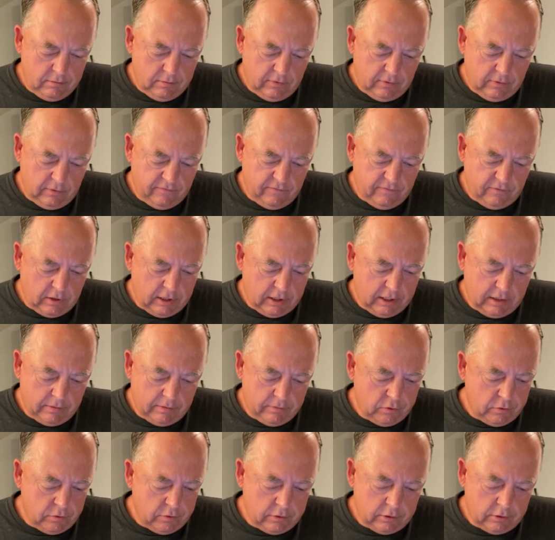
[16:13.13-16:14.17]
I feel like I'm
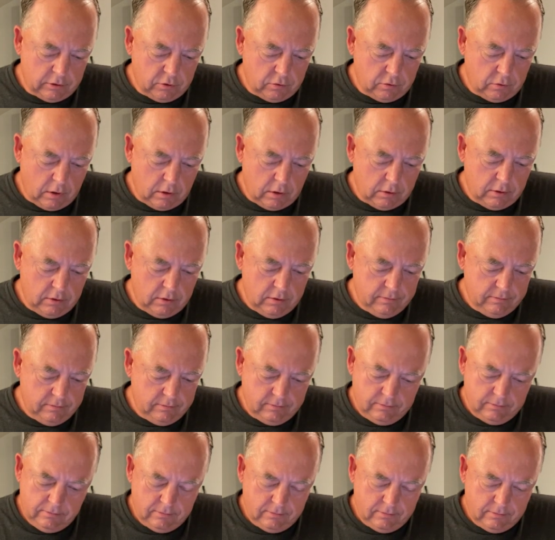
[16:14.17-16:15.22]
doing this wrong.
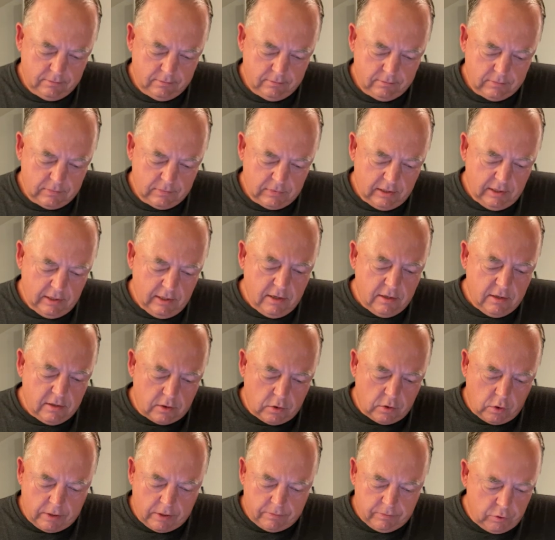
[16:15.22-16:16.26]

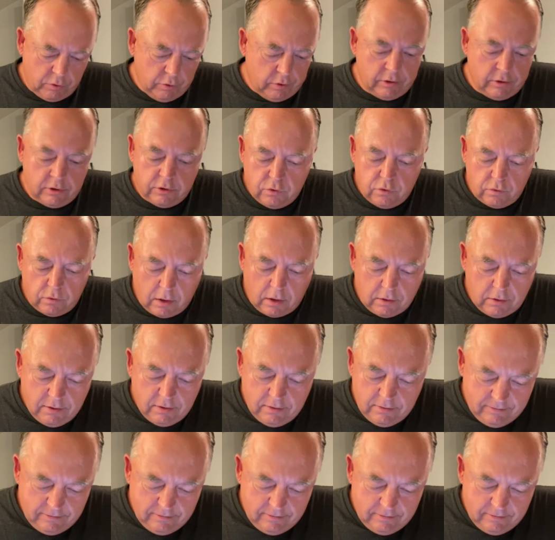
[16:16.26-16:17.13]
No, I'm doing this wrong.